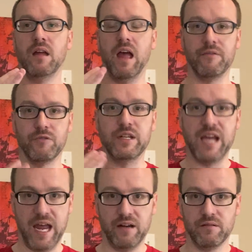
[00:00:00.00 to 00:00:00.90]
every
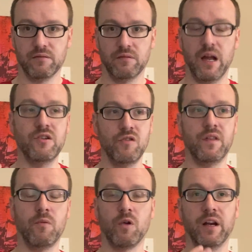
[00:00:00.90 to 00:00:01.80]
day. I knew
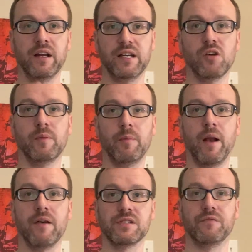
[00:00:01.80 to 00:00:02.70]
they weren't going to kill me, but
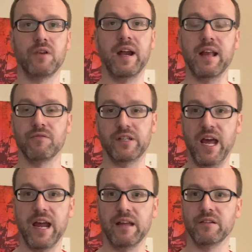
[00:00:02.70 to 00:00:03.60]
I was afraid every
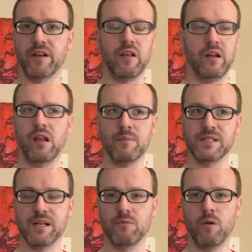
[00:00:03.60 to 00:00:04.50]
day. And the Dalai Lama
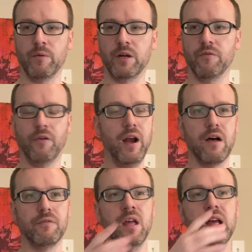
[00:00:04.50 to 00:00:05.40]
said, what were you afraid
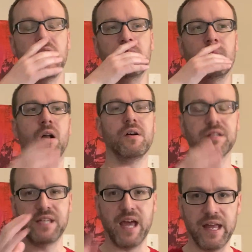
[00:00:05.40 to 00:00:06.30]
of? And the monk
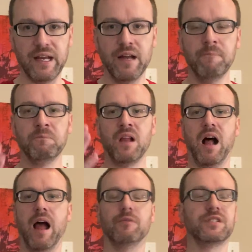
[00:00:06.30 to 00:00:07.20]
said,
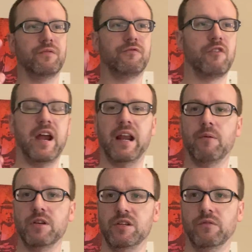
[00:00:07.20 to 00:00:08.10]
I was afraid I
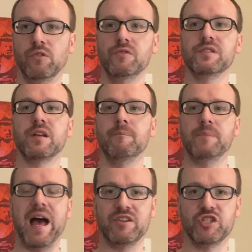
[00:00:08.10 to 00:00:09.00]
would lose
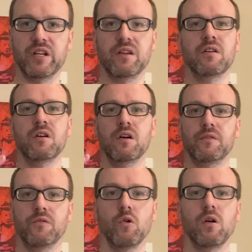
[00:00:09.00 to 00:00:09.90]
compassion
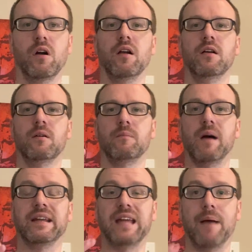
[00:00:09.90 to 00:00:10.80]
for
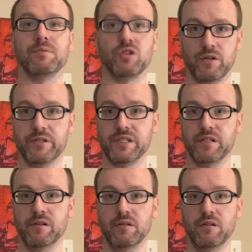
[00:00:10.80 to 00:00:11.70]
my captors.
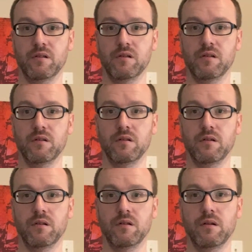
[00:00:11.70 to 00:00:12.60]

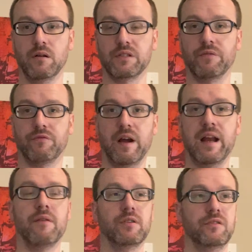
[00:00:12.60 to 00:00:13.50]
I was
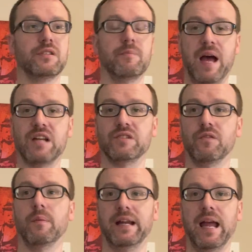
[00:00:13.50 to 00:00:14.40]
afraid I would lose compassion
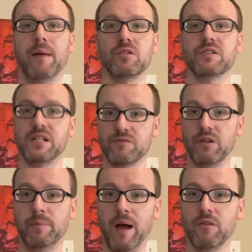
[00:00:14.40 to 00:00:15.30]
for my captors. That's
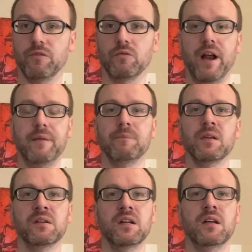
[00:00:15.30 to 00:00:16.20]
really powerful, right?
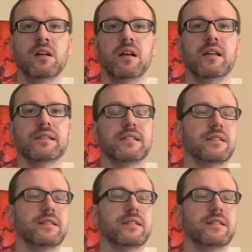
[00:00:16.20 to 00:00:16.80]
And